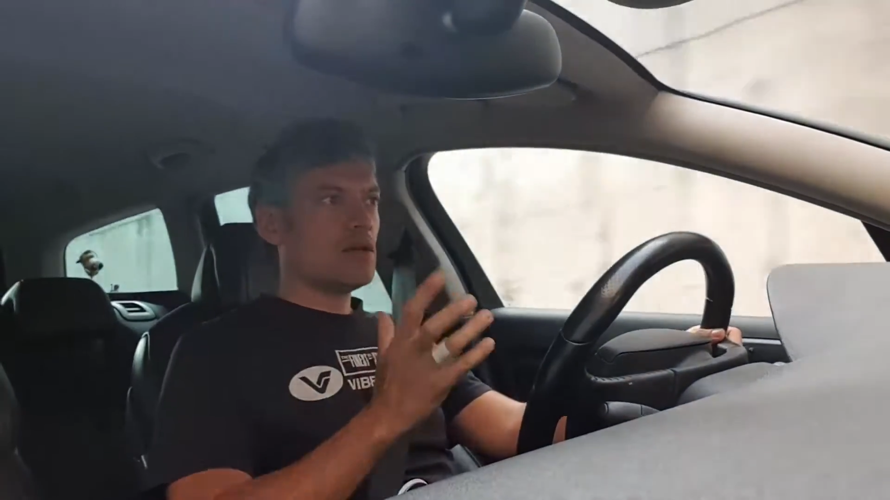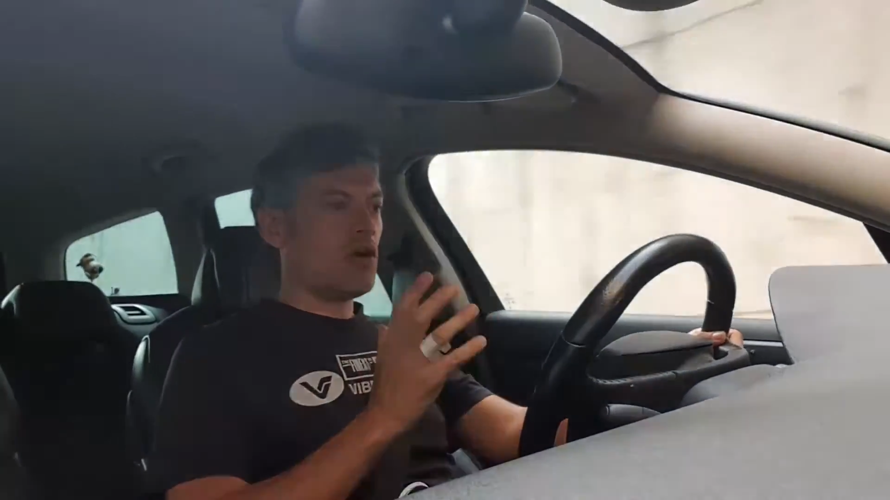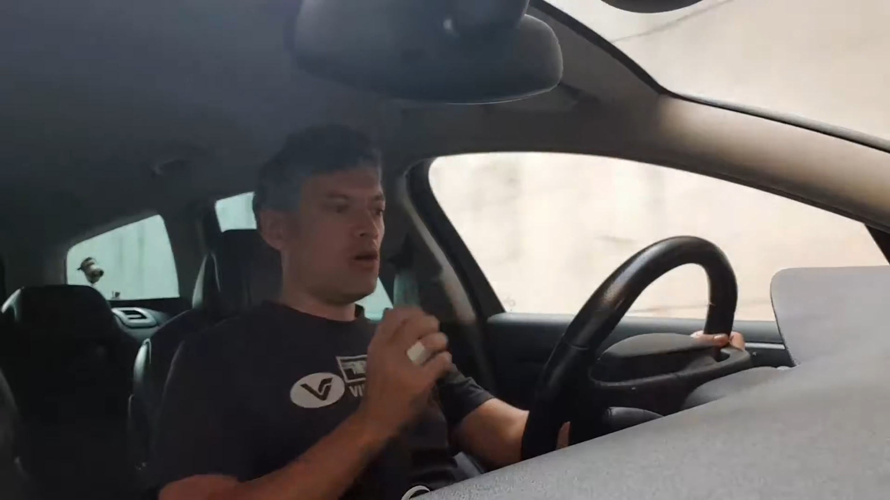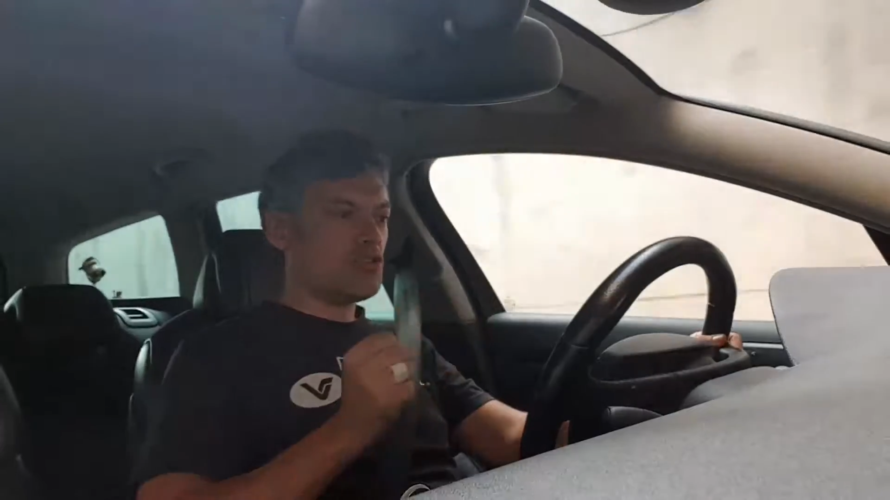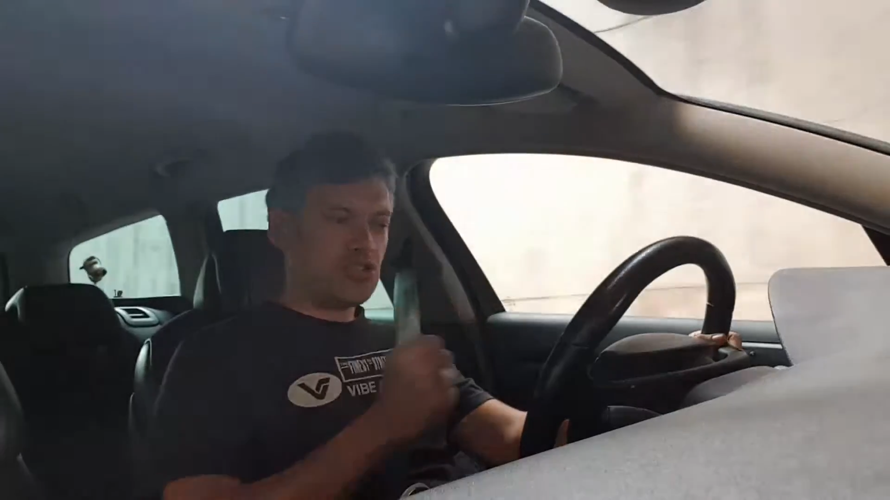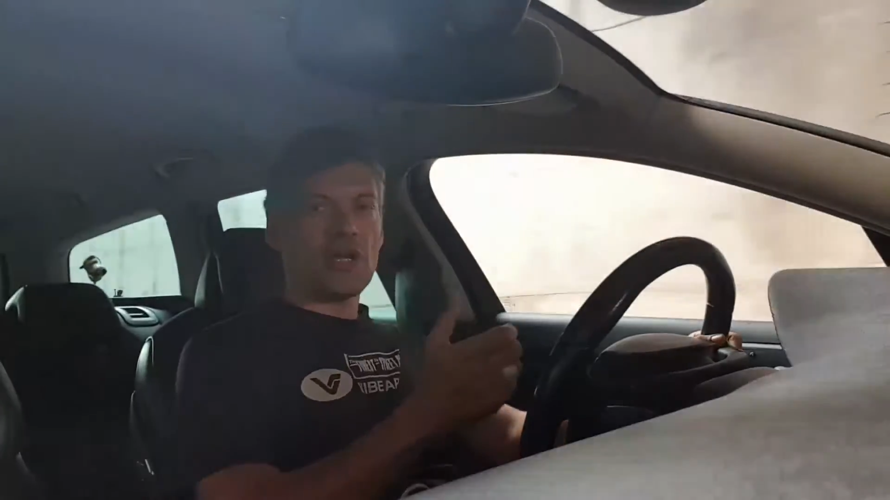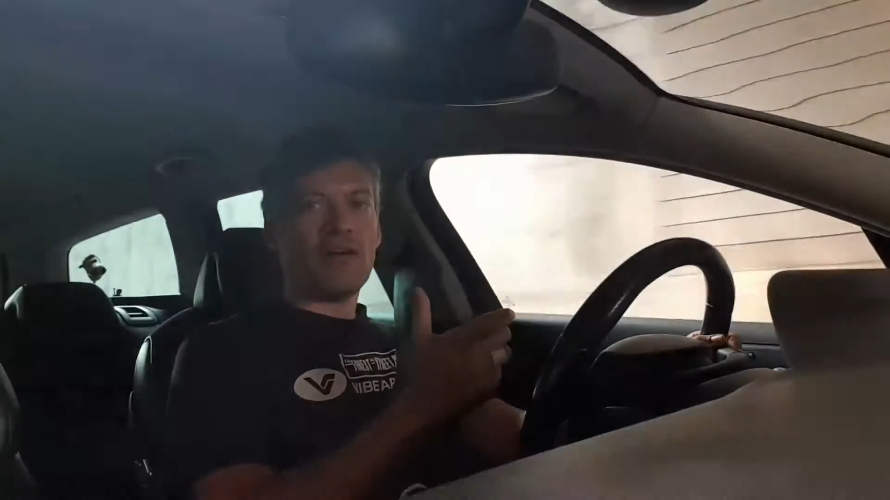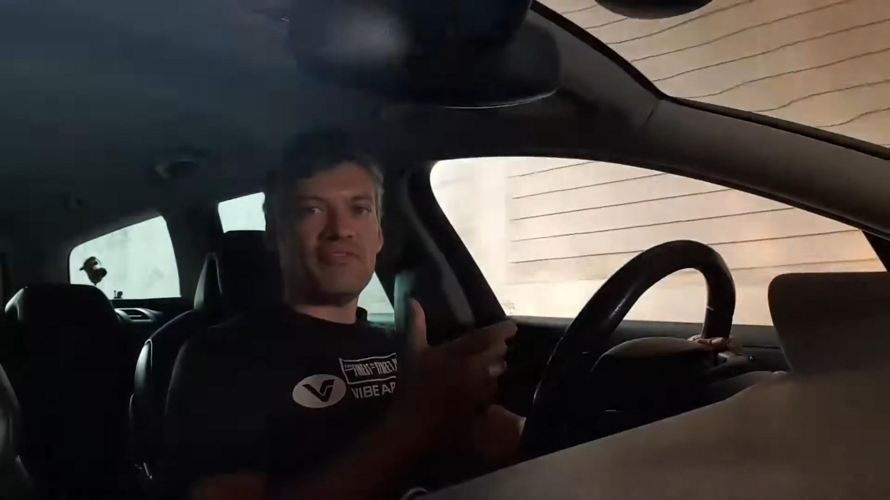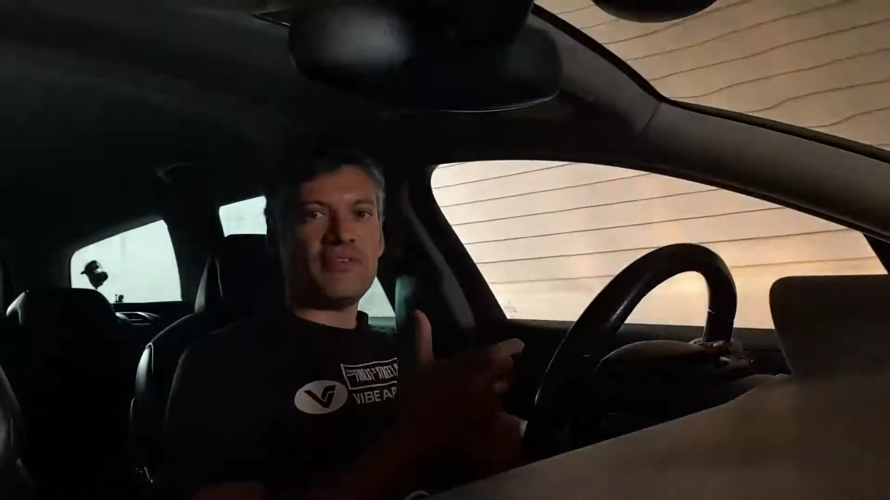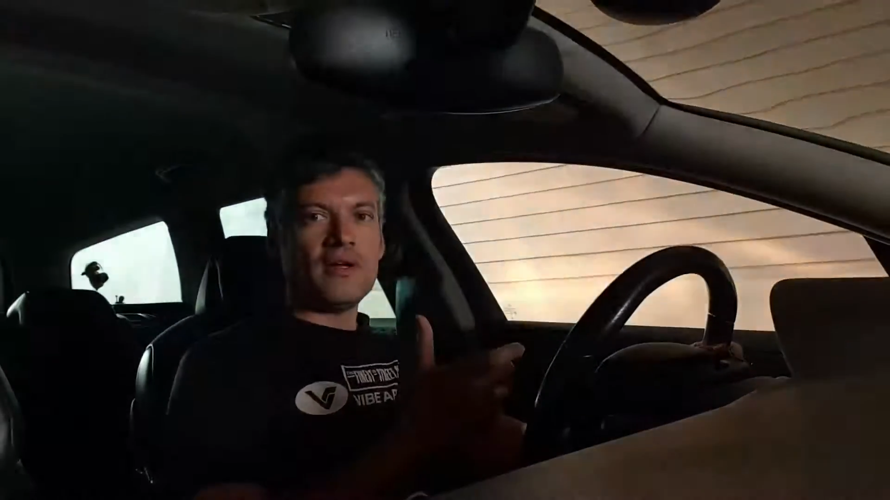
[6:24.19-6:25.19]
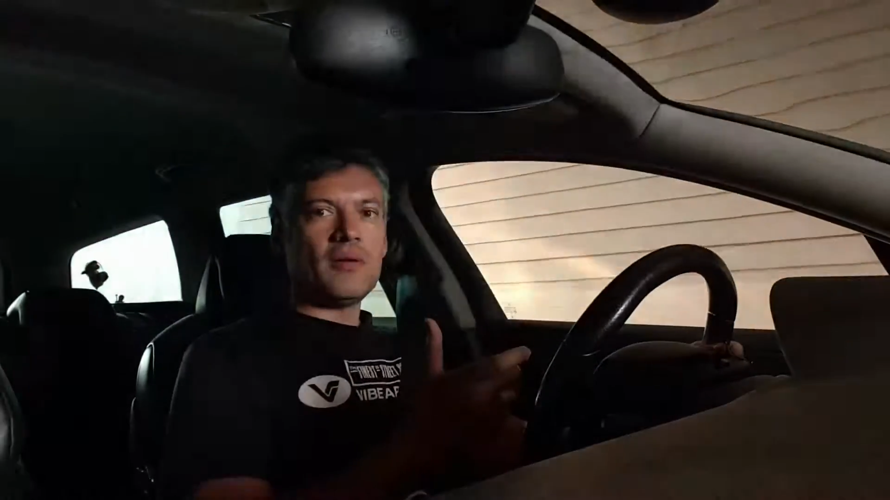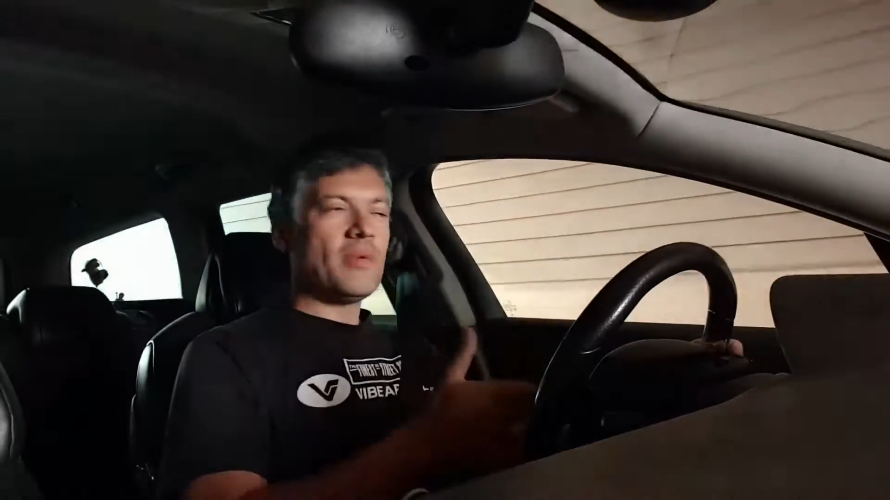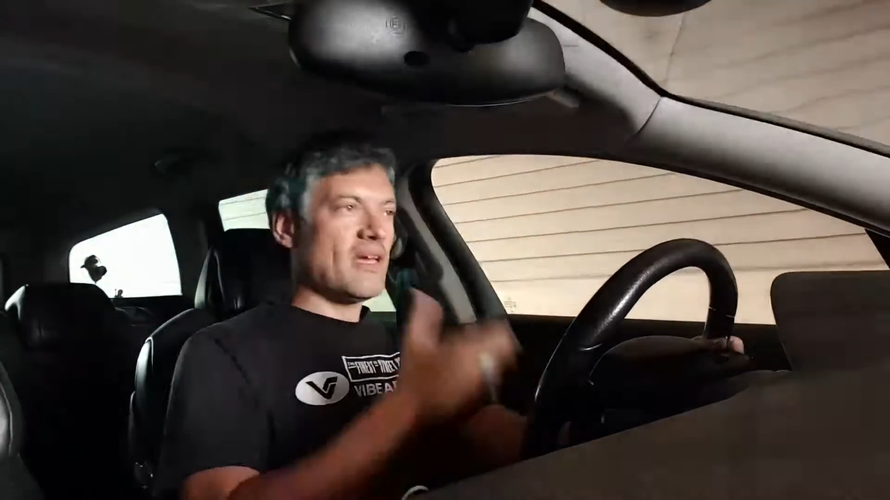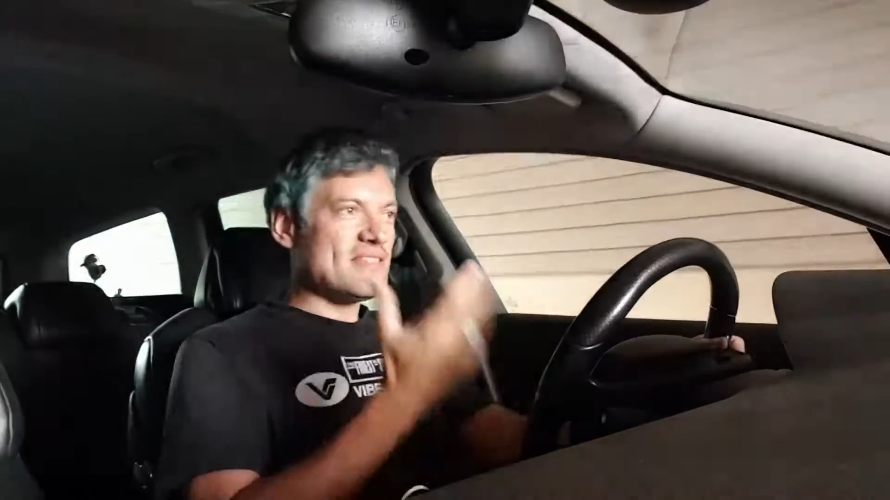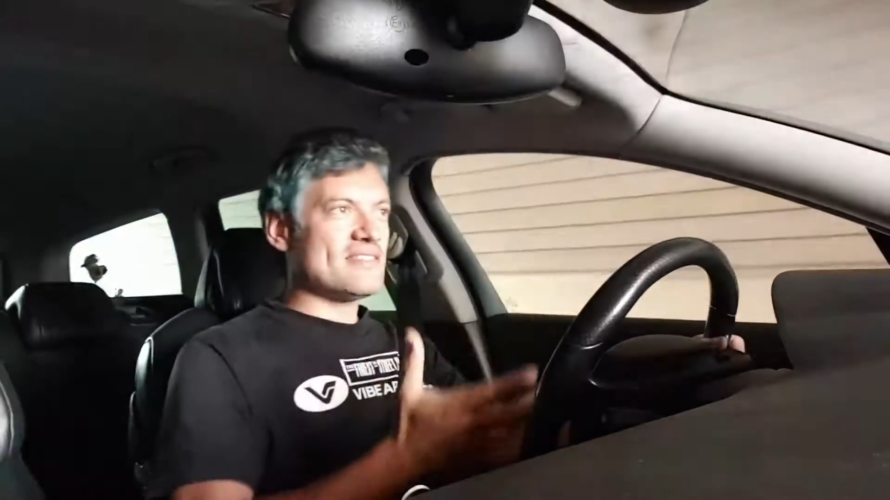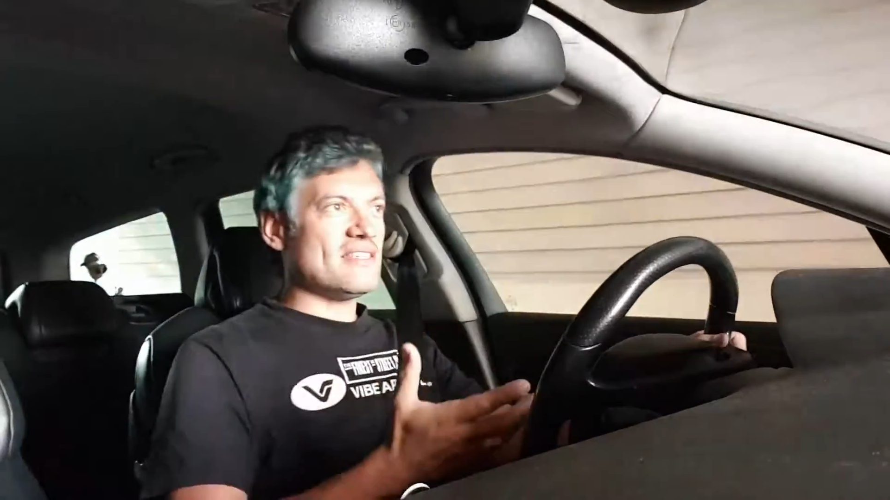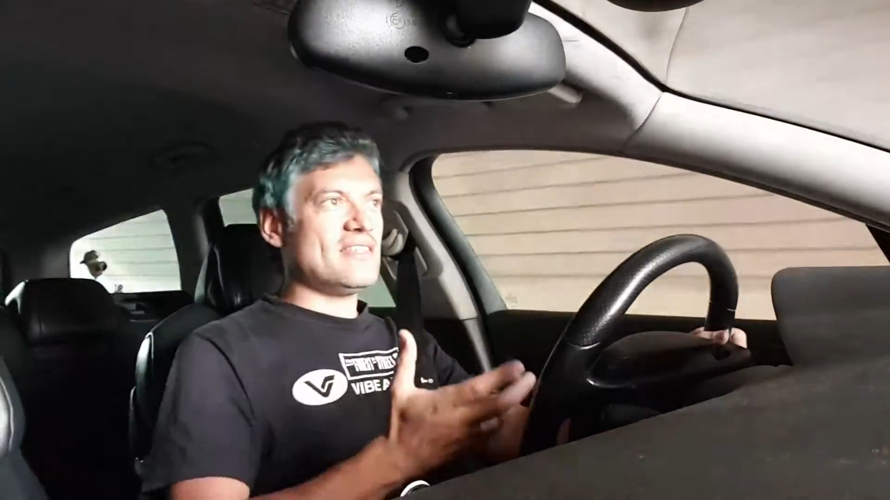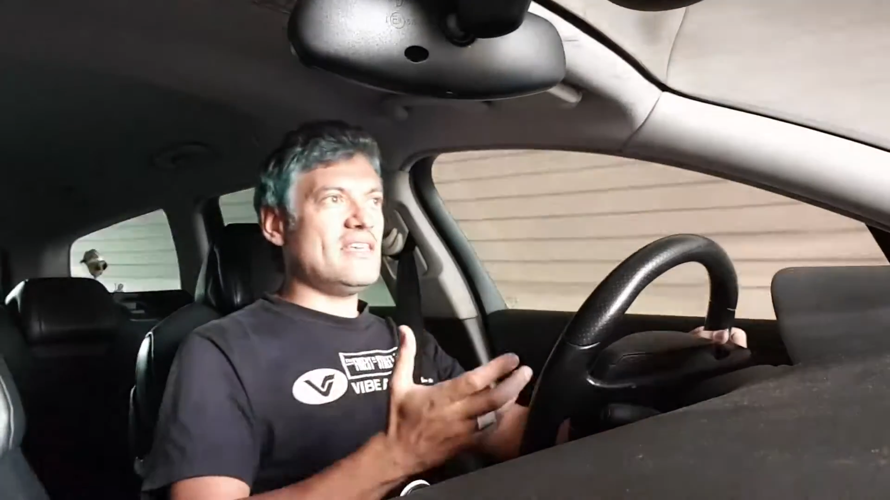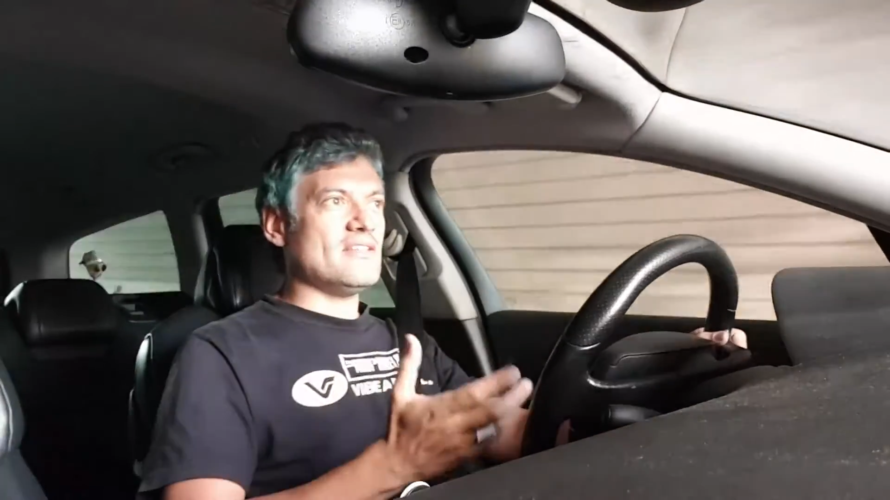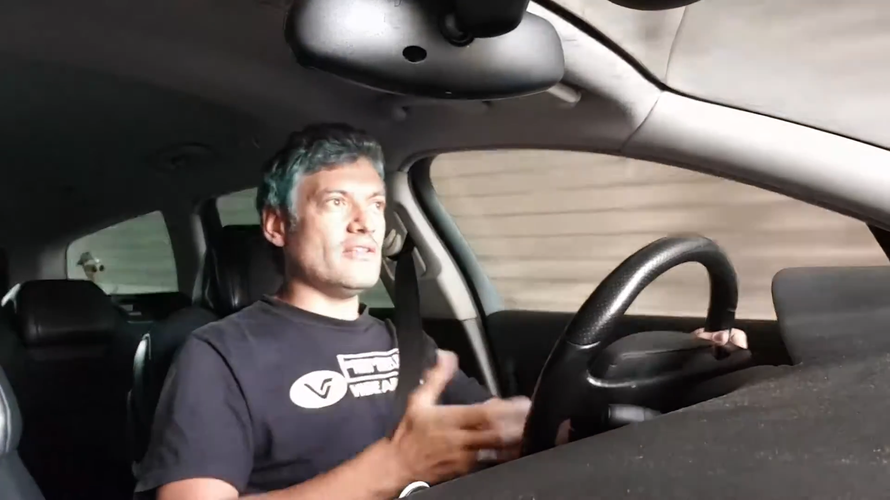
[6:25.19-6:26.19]
got shove because it's a
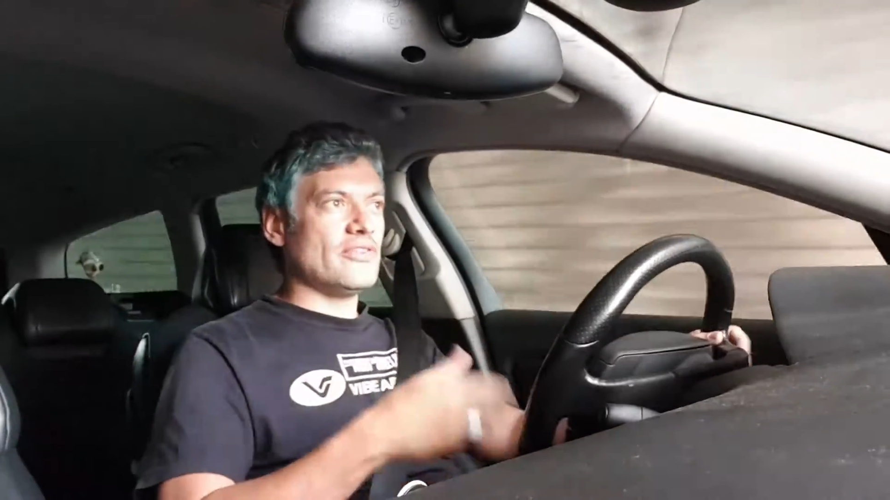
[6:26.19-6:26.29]
diesel,